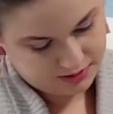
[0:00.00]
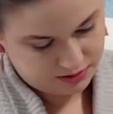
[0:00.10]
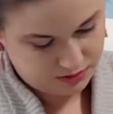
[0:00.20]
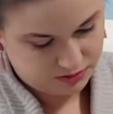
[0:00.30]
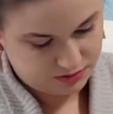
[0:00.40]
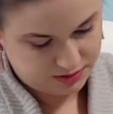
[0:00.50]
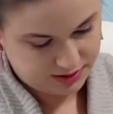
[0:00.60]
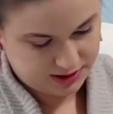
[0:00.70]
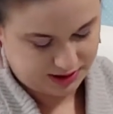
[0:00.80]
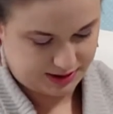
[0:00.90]
Ooh,
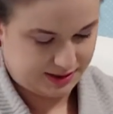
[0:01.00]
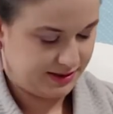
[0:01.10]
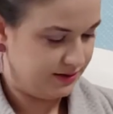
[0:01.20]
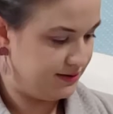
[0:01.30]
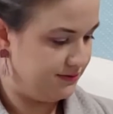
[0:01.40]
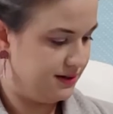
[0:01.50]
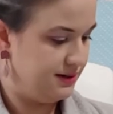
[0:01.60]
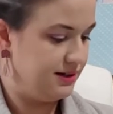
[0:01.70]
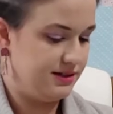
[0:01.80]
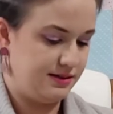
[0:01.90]
nice. Those fit
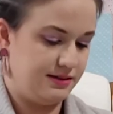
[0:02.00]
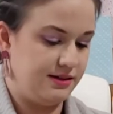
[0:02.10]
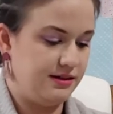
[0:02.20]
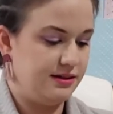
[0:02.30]
nicely.